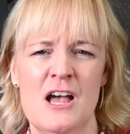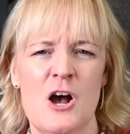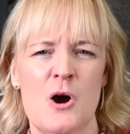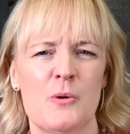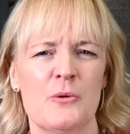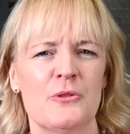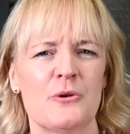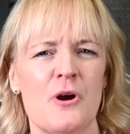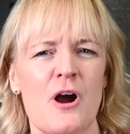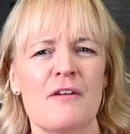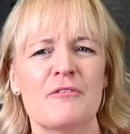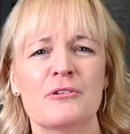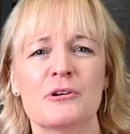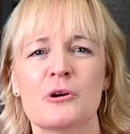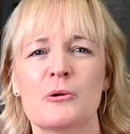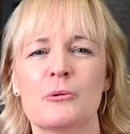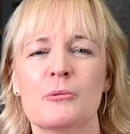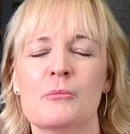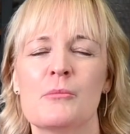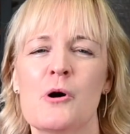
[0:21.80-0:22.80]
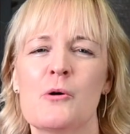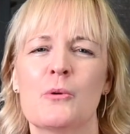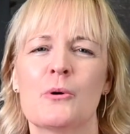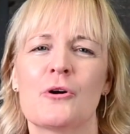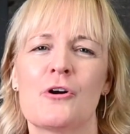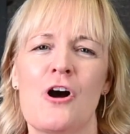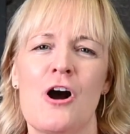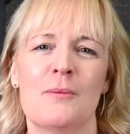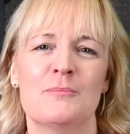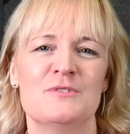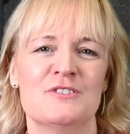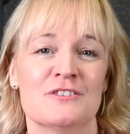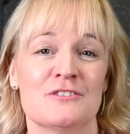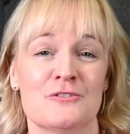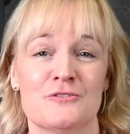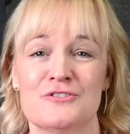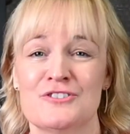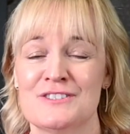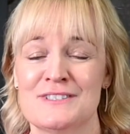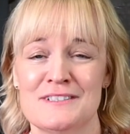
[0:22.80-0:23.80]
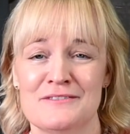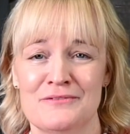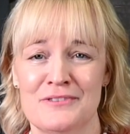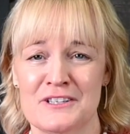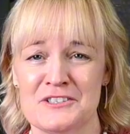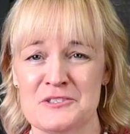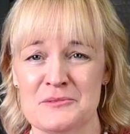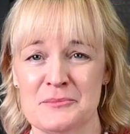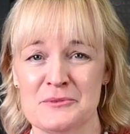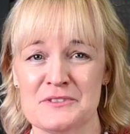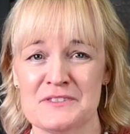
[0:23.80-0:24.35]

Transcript: Whether offering a remote work option or just a flexible